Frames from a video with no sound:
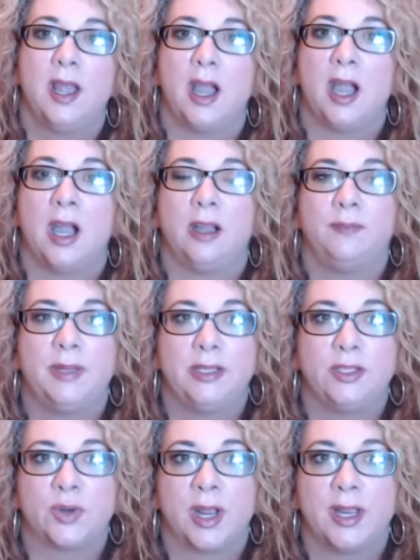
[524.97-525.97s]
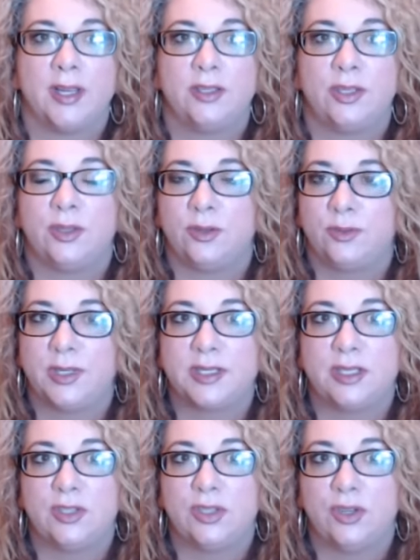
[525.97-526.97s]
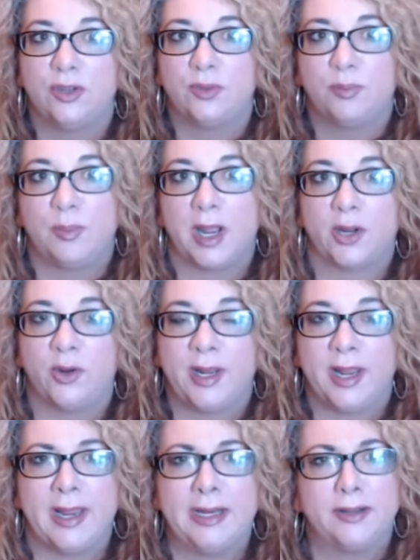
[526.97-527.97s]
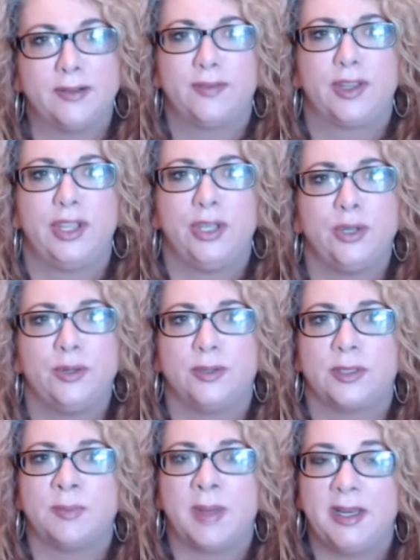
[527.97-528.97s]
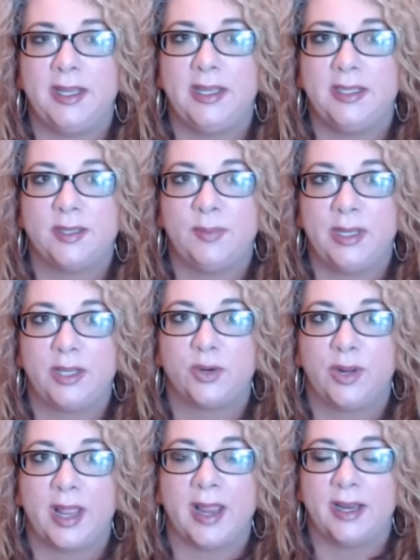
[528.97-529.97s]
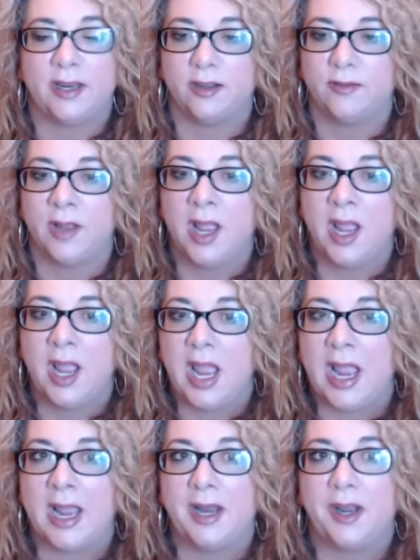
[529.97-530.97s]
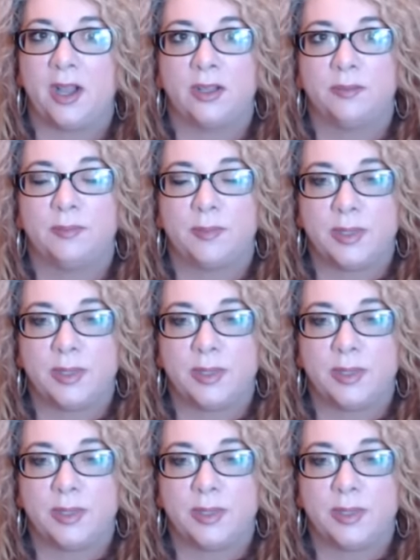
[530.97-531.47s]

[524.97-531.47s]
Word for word: I've been trying to listen to my creative cues, my need to be creative and um,